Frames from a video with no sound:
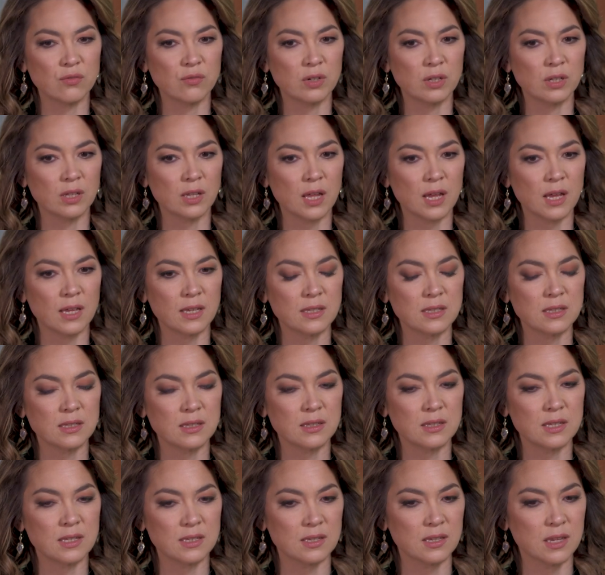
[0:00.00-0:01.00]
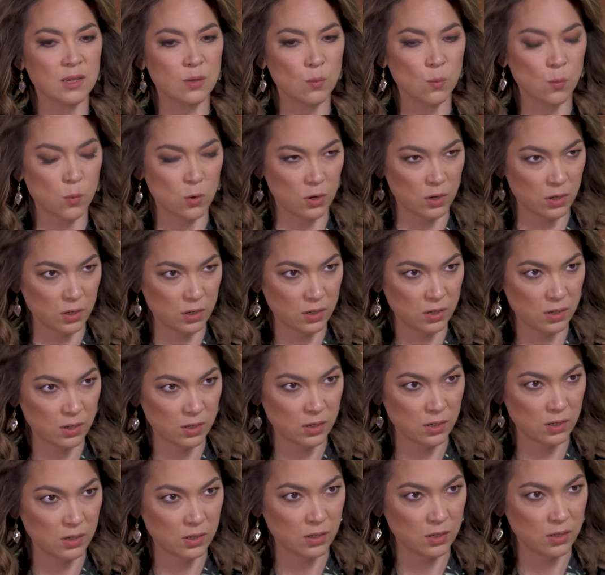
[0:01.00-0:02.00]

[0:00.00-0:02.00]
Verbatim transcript: realize this can work? In